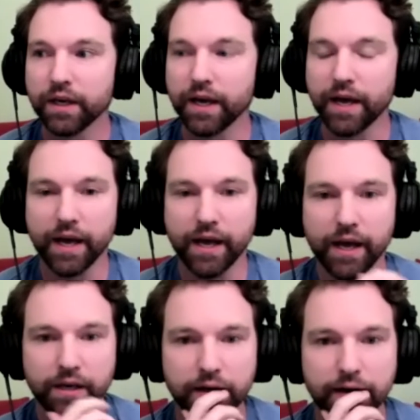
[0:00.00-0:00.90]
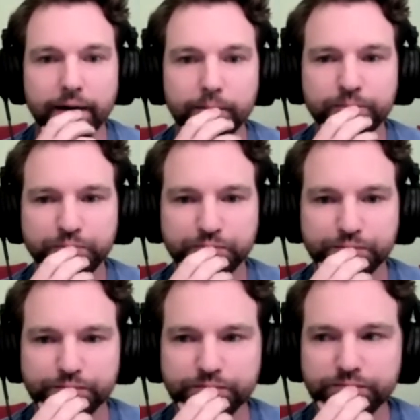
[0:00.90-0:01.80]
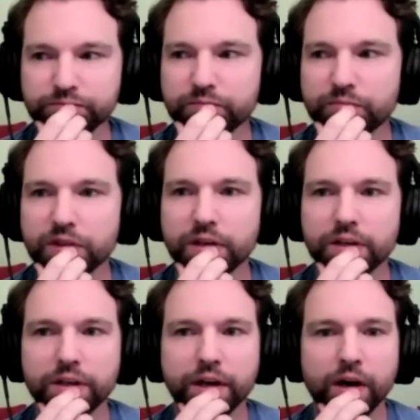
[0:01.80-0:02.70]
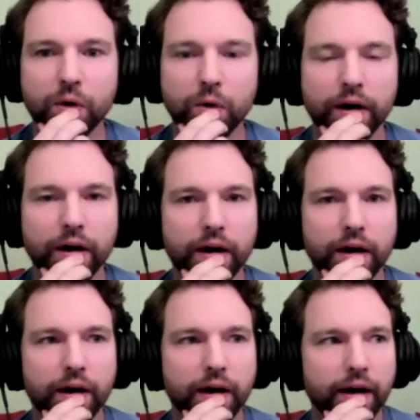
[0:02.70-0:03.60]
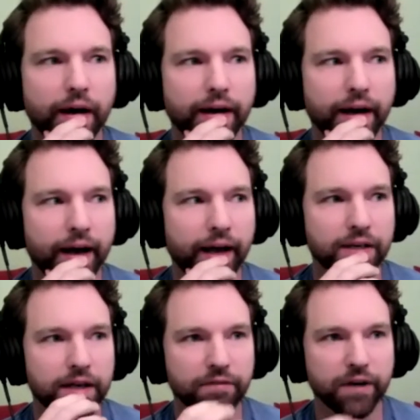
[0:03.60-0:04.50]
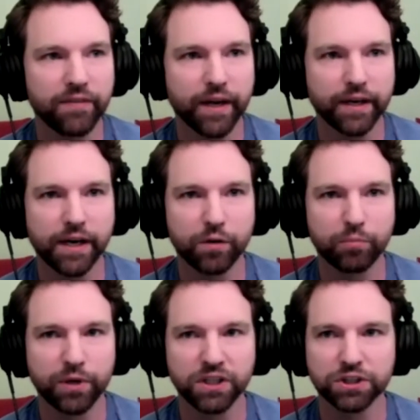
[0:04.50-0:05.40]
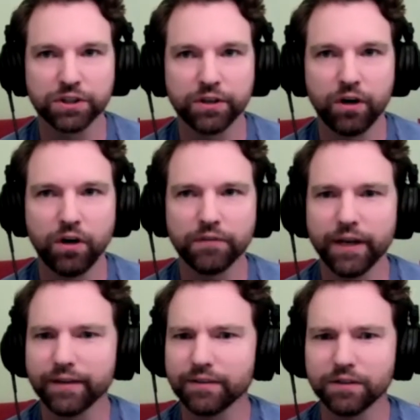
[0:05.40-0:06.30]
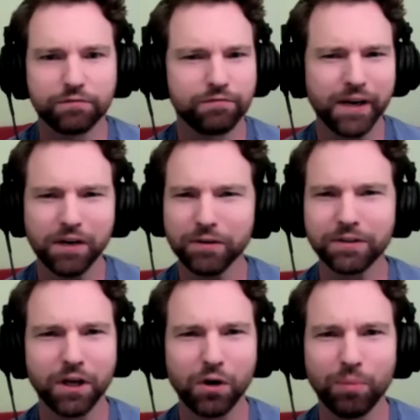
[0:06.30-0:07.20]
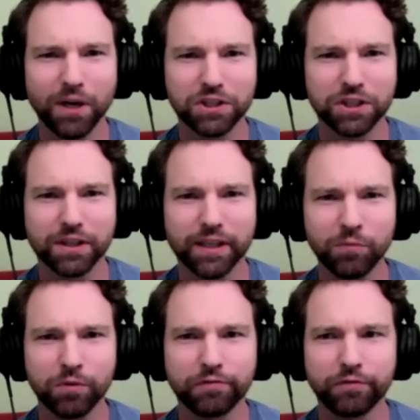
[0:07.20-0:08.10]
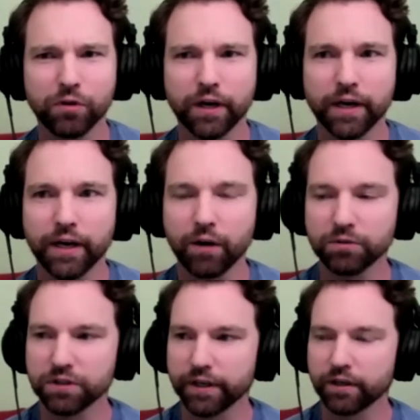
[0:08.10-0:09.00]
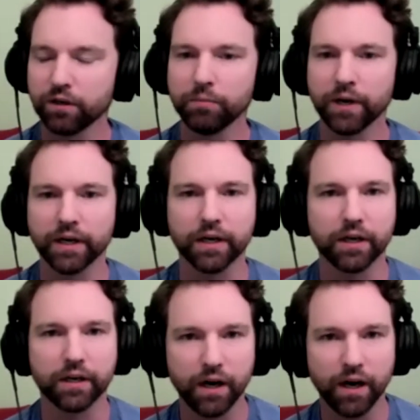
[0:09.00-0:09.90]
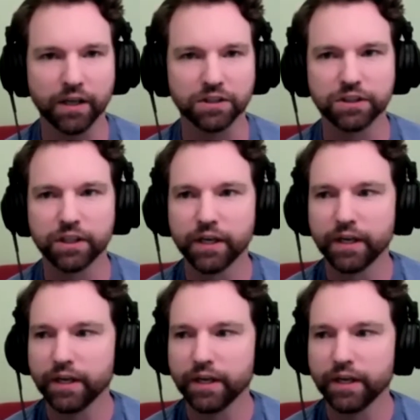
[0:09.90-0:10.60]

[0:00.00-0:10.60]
You're like, and um, you know, uh, and I had never had that kind of pressure on like this very low budget thing before, and I was like, oh my gosh.